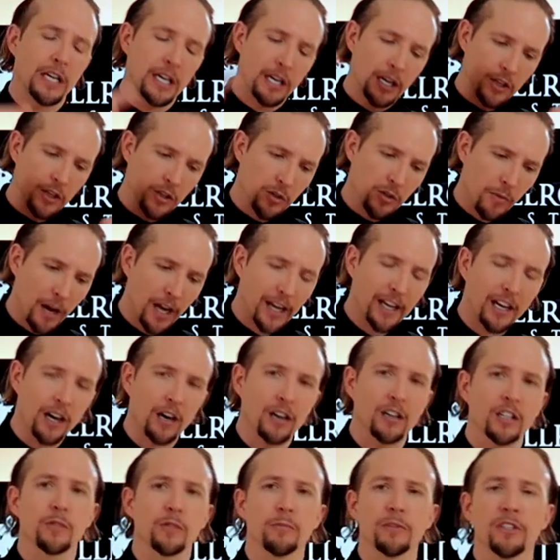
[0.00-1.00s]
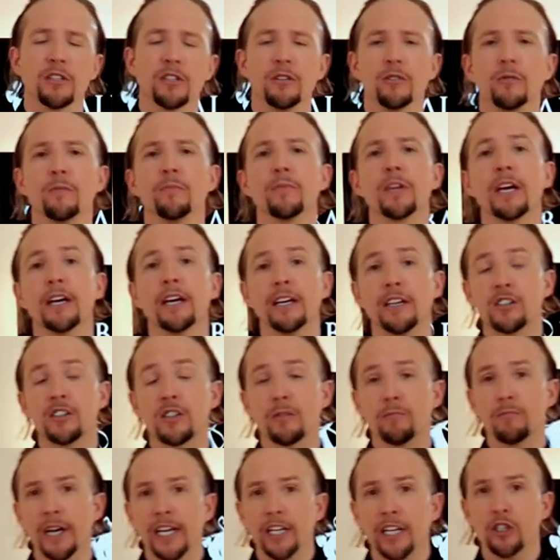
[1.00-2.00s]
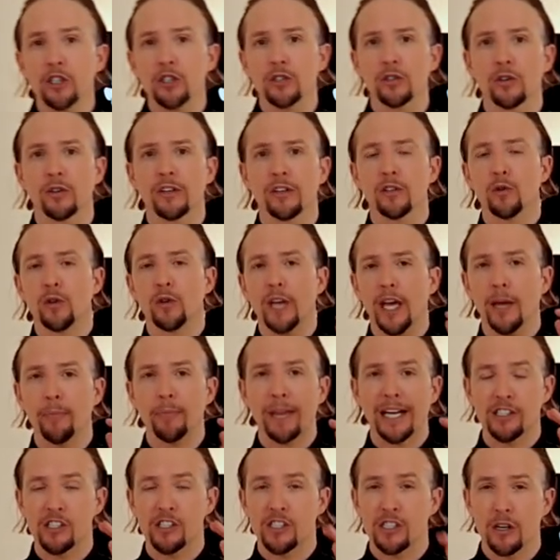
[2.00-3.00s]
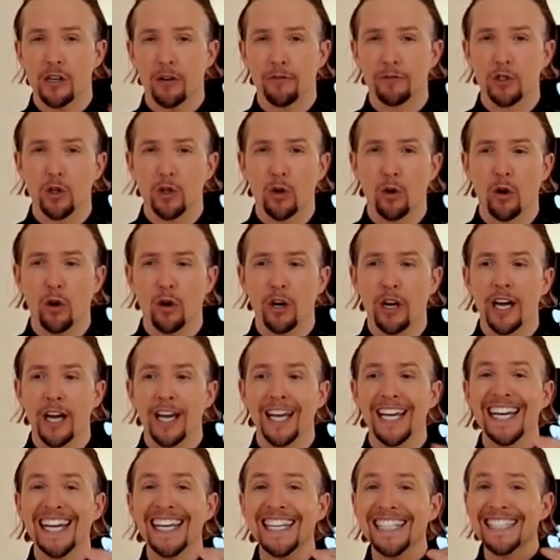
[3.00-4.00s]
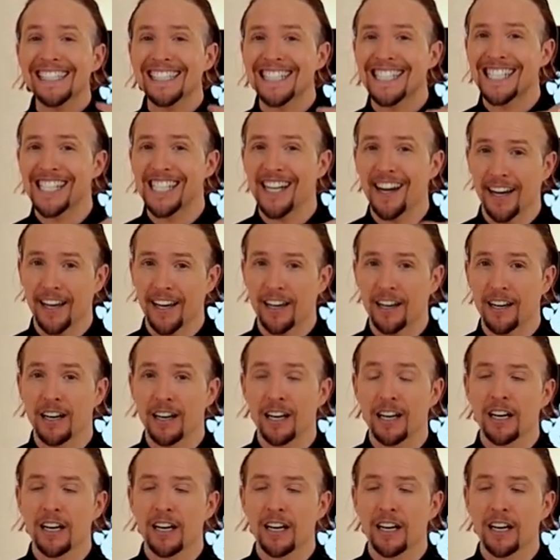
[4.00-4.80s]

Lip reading: So my encouragement to you is to make sure that you keep that self-talk in check.